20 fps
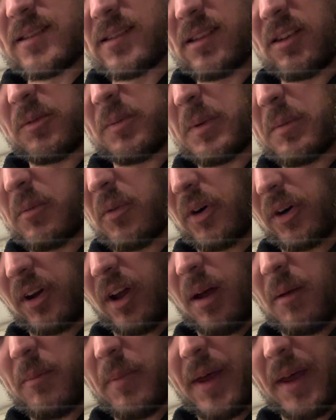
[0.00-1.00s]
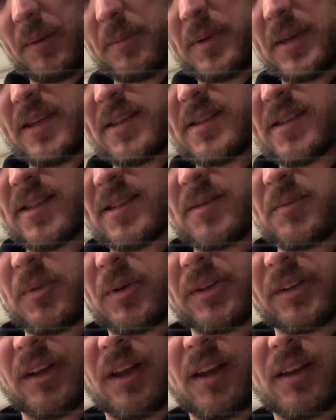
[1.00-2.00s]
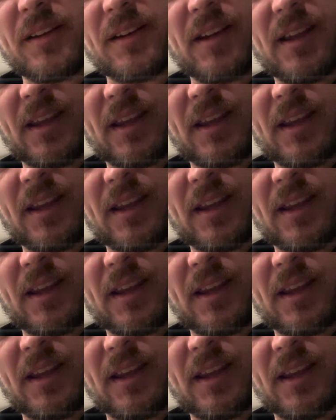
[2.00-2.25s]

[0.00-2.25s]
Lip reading: a little bit more compact pieces and whatnot.